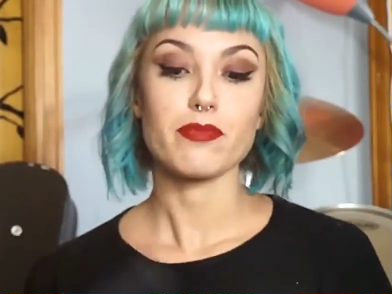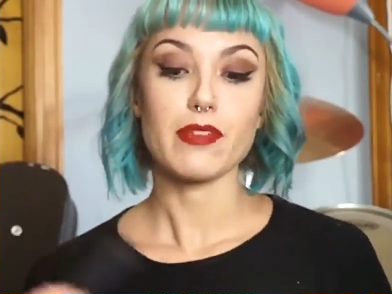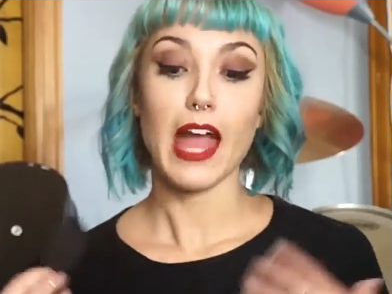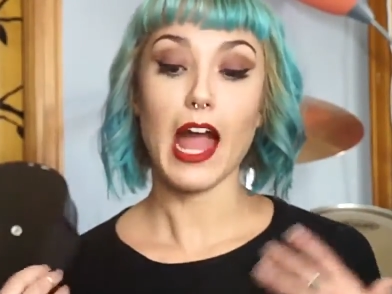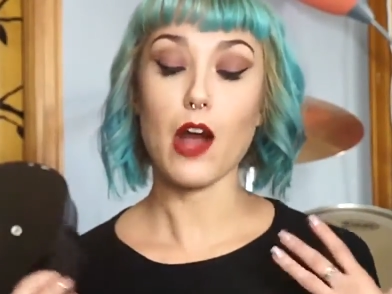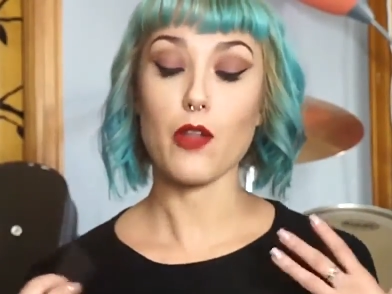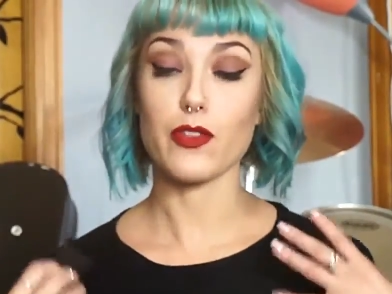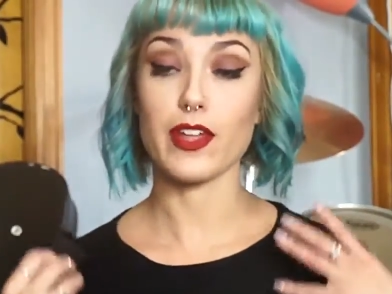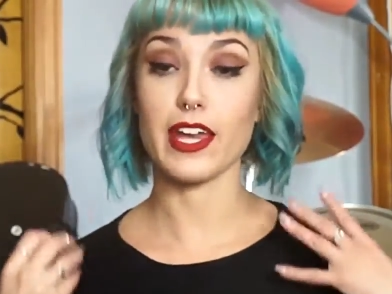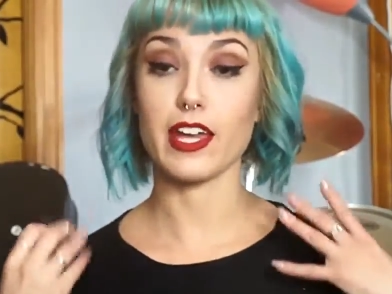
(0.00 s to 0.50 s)

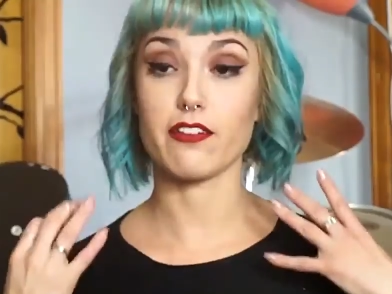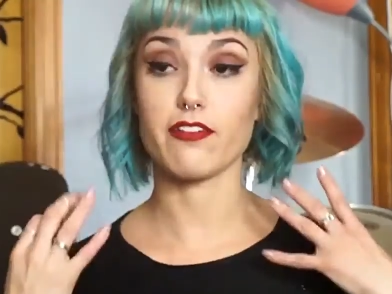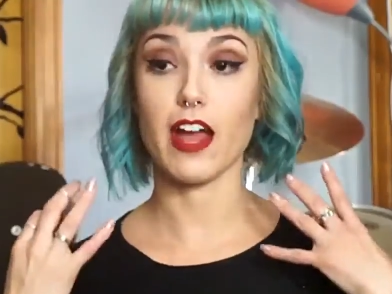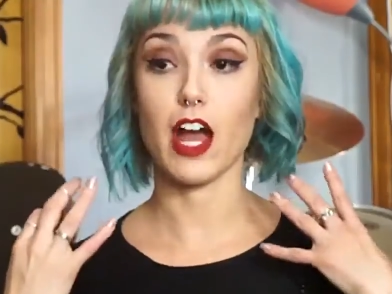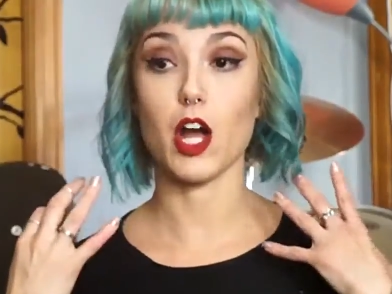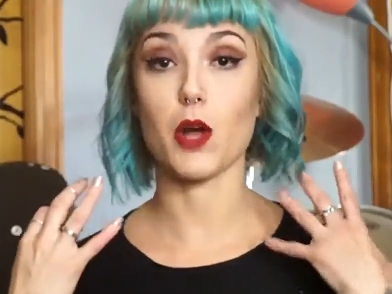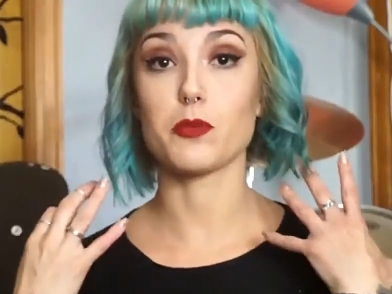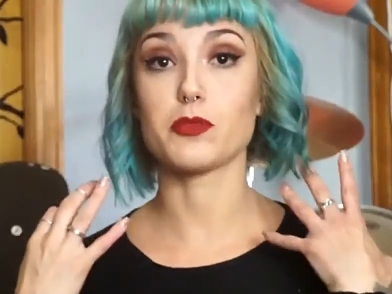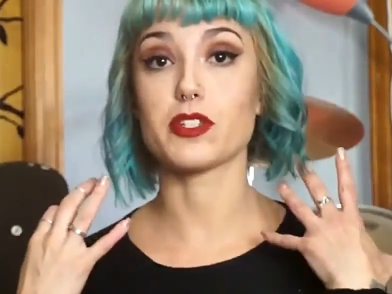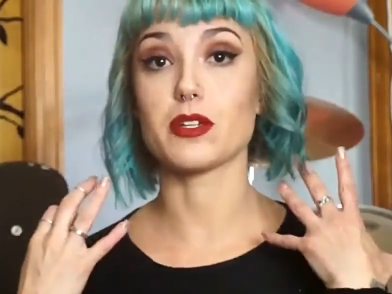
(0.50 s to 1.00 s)
how they have
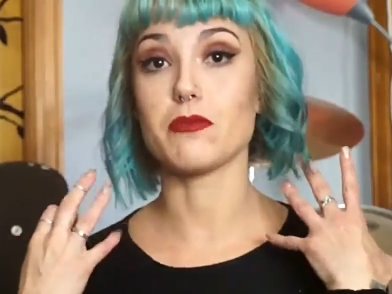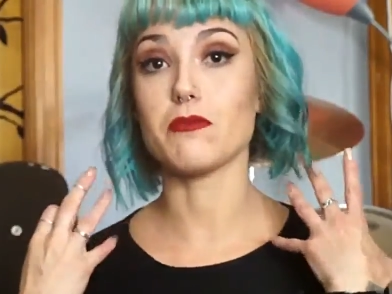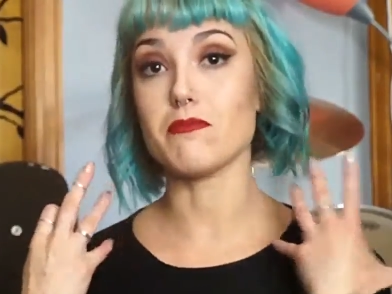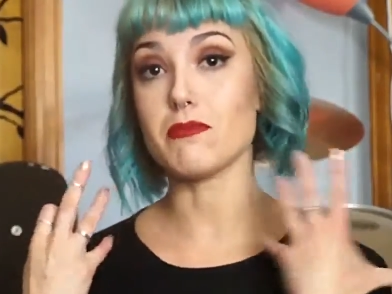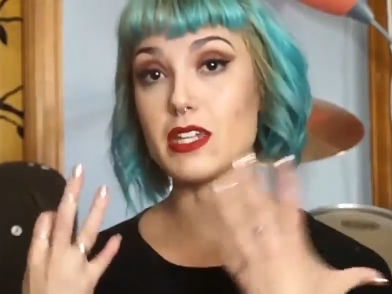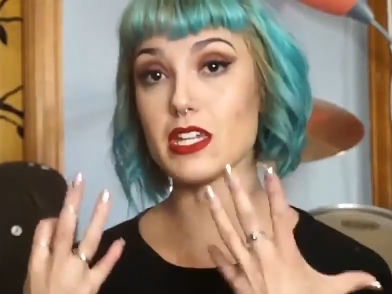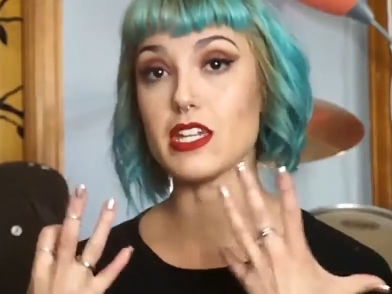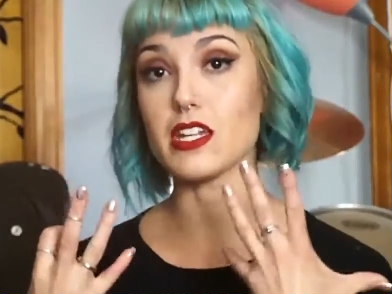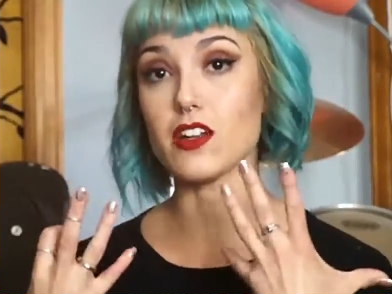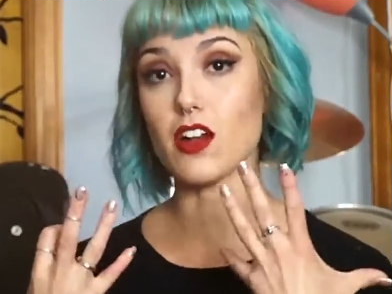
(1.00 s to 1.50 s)
helped
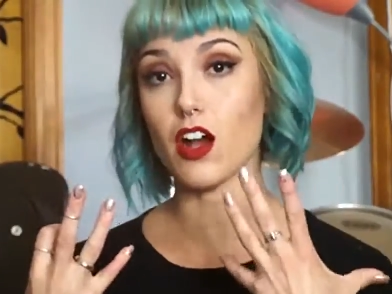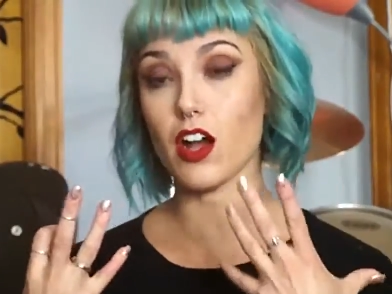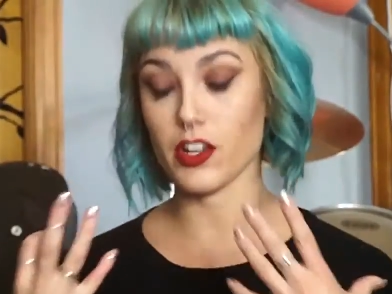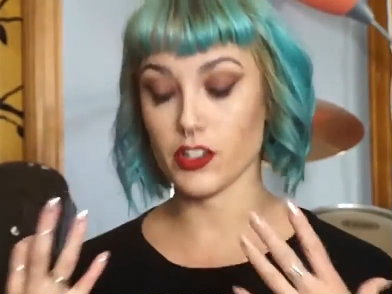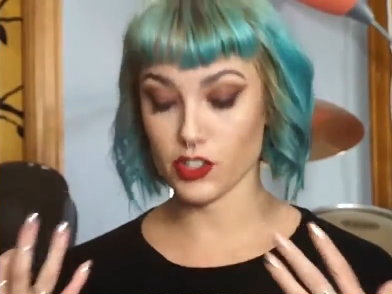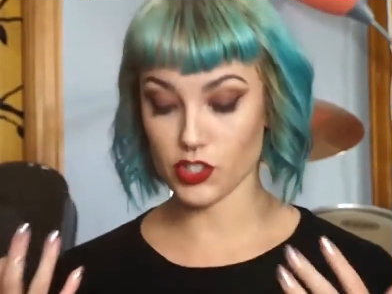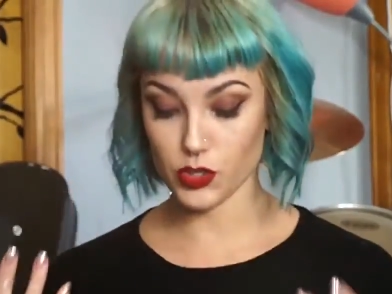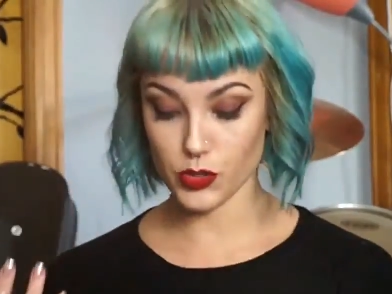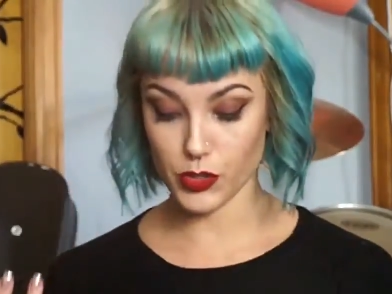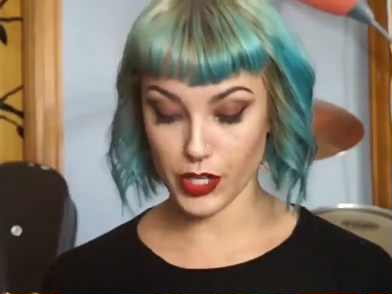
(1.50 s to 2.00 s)
me
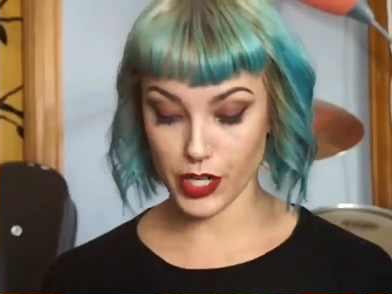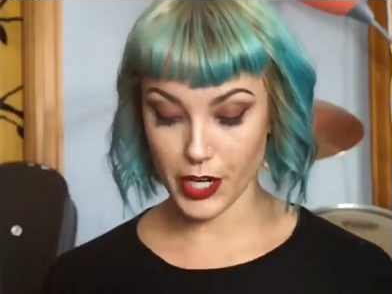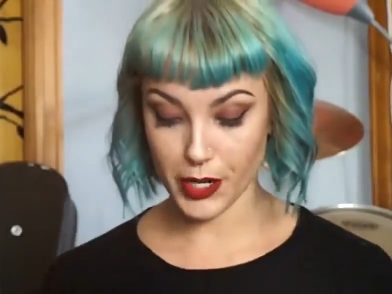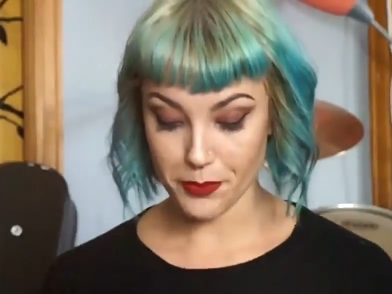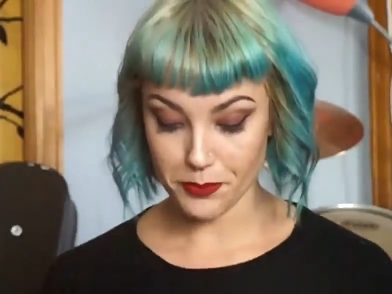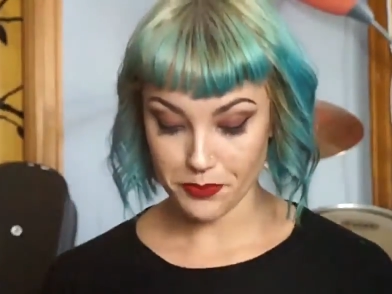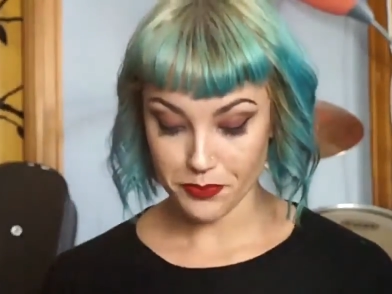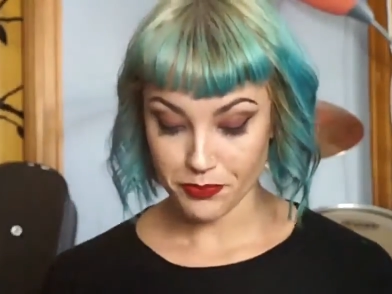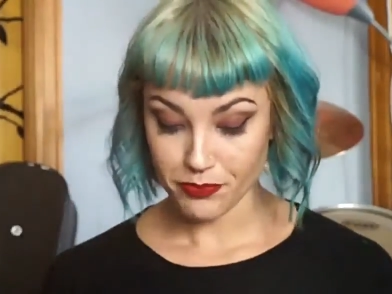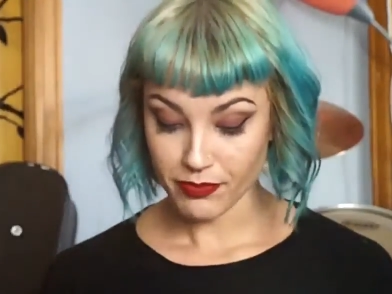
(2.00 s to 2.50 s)
contour,